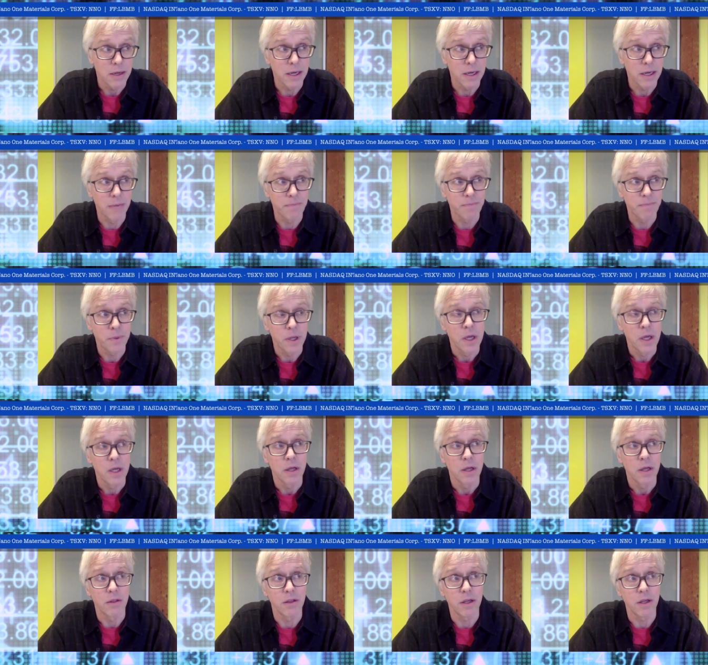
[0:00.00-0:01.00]
Um,
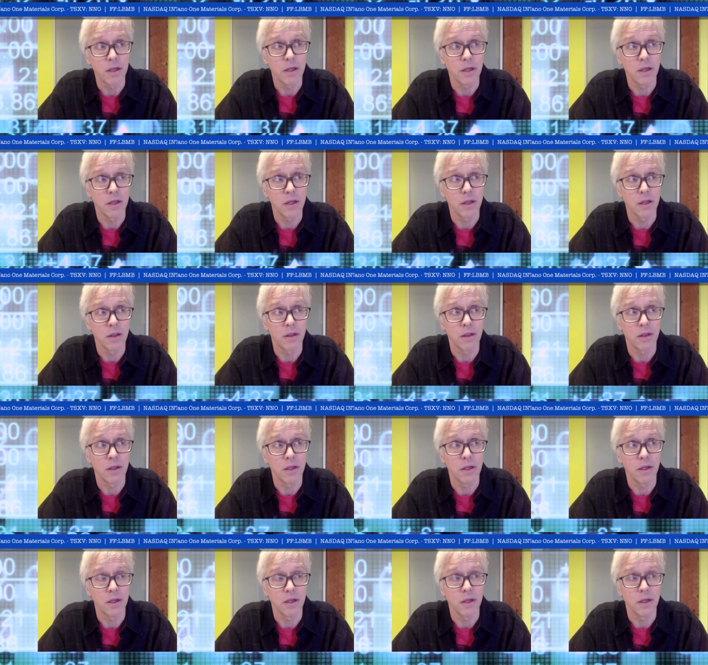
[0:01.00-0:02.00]
the uh,
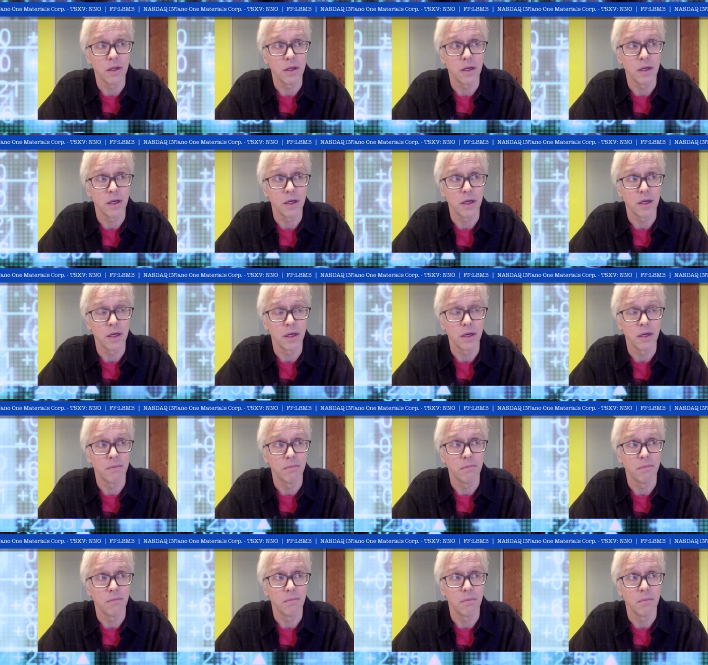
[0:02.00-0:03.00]
the um,